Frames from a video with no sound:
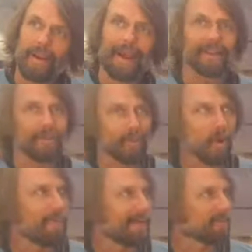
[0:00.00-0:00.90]
I'd love to
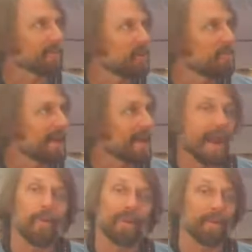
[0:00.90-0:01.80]
go play for Kubiak.
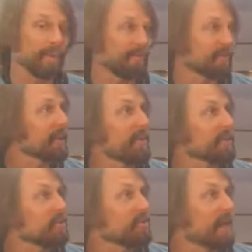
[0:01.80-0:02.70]
I wanted to play for Gary
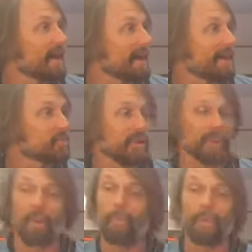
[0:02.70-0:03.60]
Kubiak. I just wanted
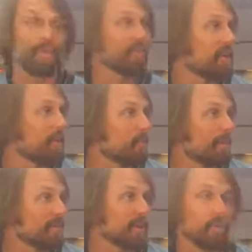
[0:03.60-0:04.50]
to go play for him
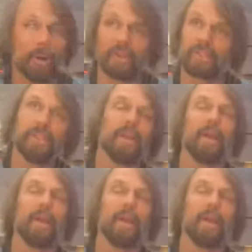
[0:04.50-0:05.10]
wherever he was.